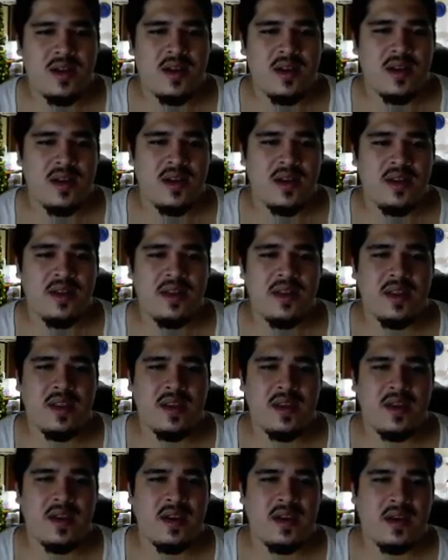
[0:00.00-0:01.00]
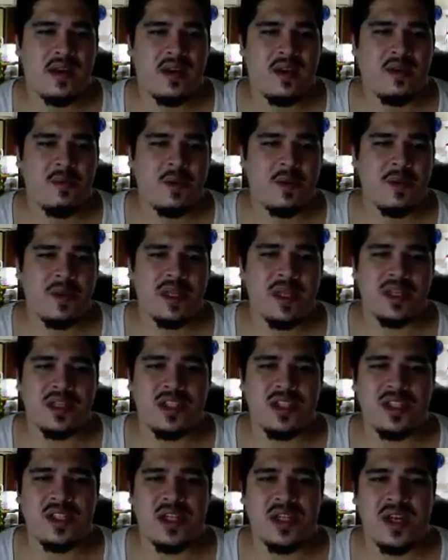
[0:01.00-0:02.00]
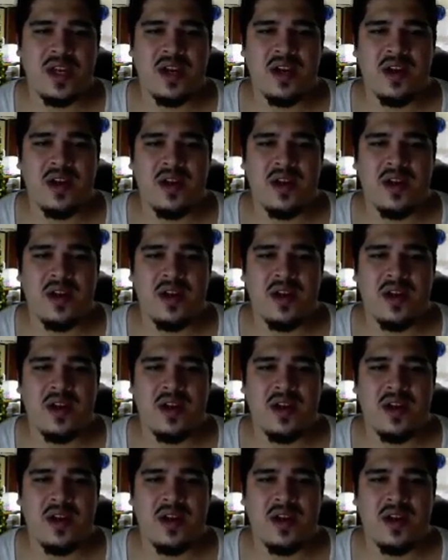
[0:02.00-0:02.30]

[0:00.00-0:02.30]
And then do like a chair